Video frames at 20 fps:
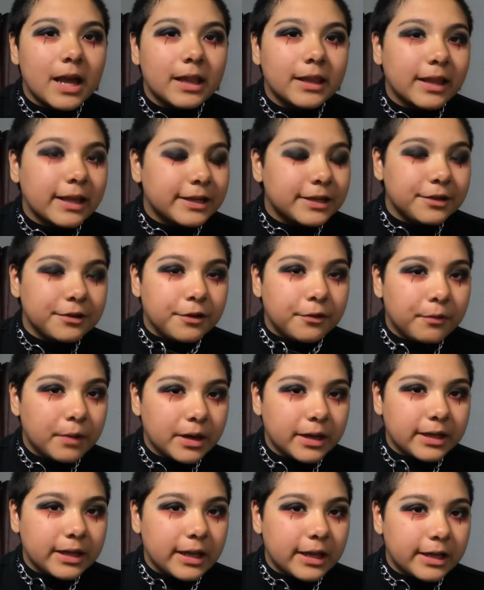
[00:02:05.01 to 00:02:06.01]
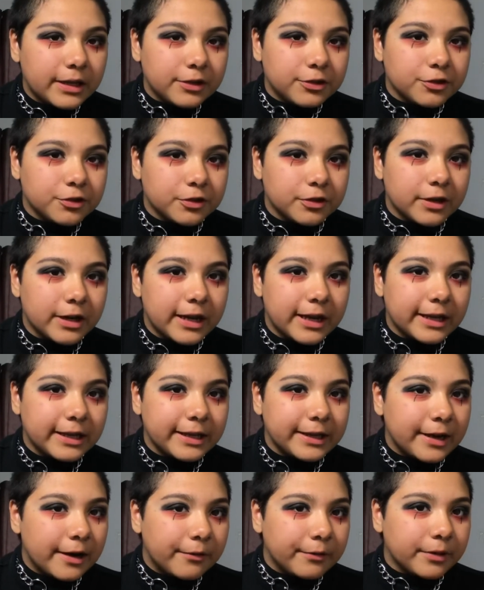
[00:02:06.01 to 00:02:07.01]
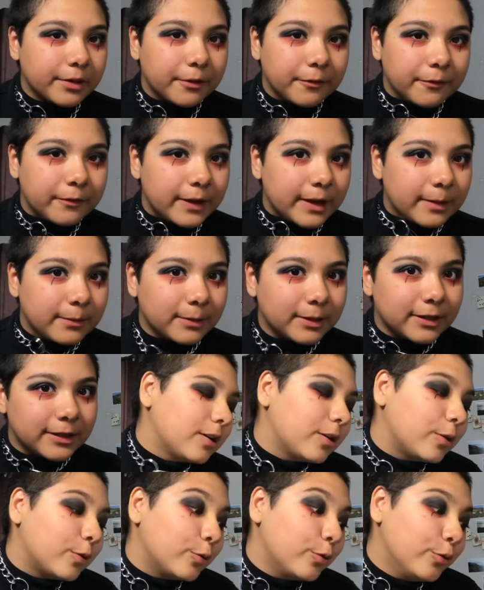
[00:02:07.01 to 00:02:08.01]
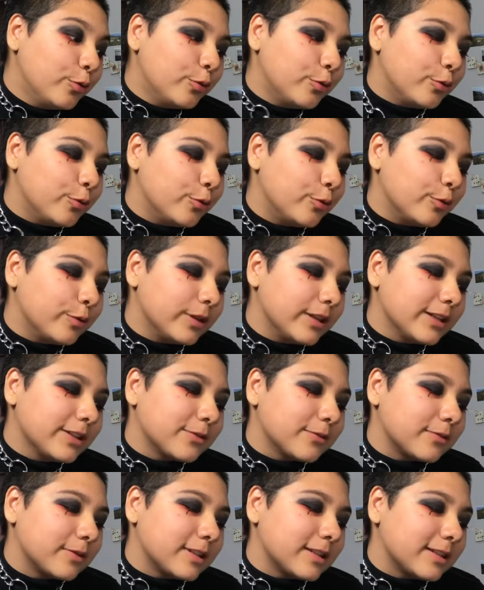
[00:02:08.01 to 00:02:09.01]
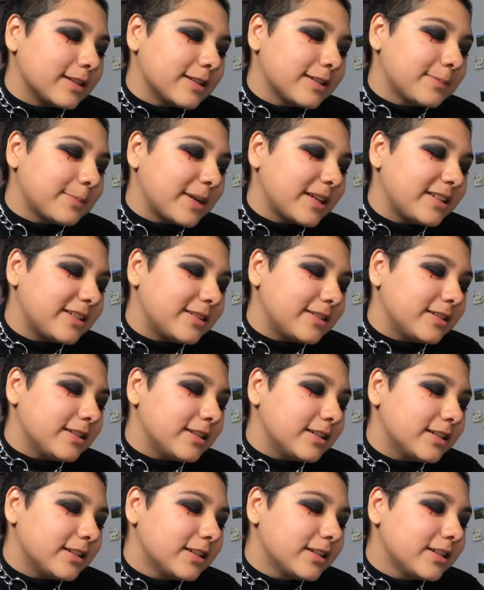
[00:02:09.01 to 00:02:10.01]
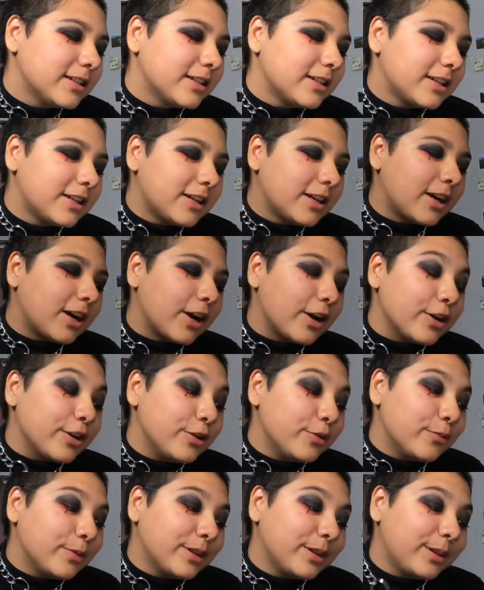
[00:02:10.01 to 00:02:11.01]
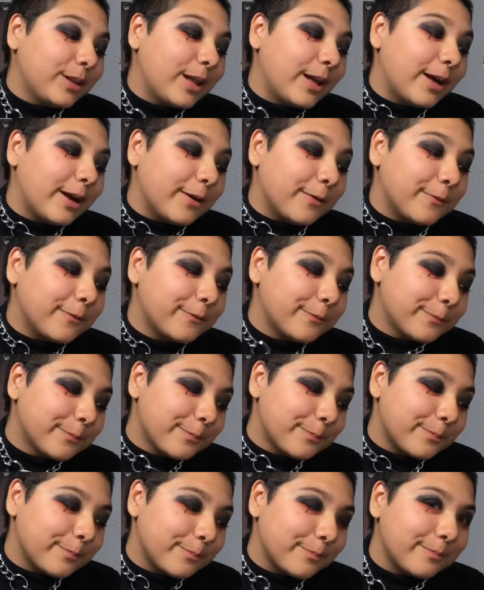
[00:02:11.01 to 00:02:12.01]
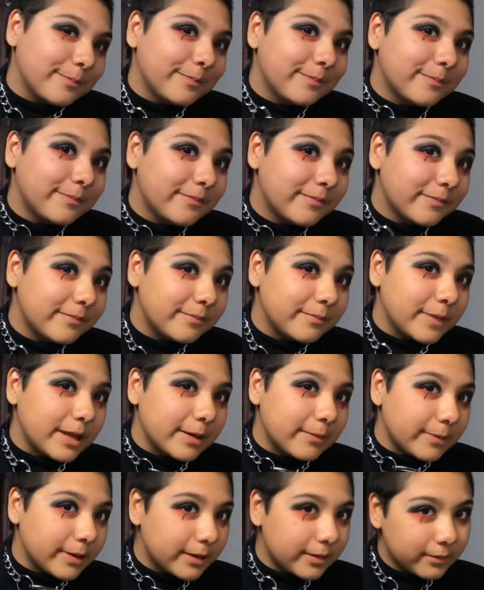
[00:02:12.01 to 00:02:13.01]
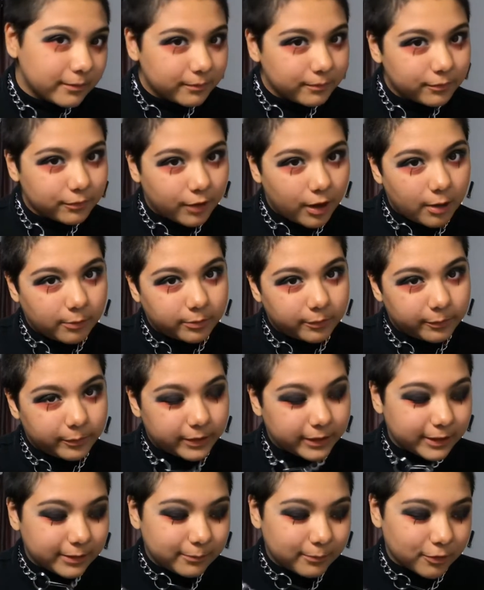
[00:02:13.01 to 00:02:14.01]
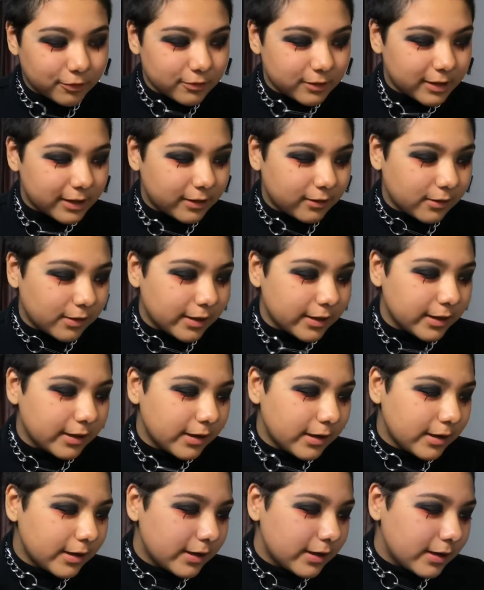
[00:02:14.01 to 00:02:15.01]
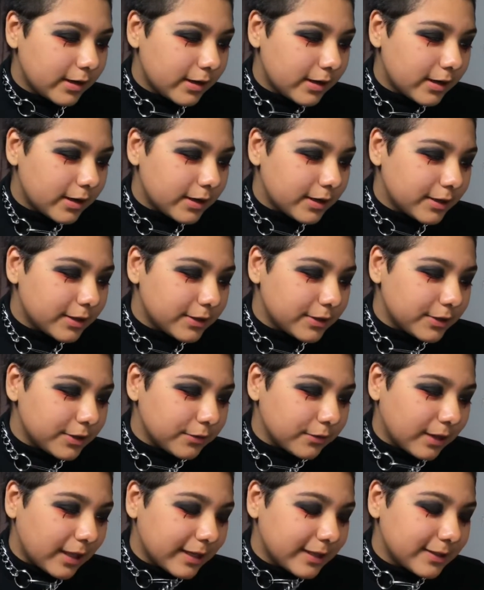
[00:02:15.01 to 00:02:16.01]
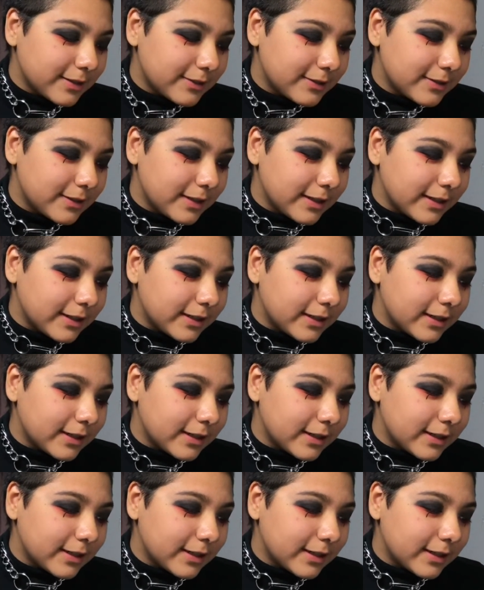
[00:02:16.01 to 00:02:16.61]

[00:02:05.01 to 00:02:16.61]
Like, you don't want to get injured hanging out with your family. Ooh, this one's spicy. Are you in love? Maybe, probably, most likely. Do you like to sing?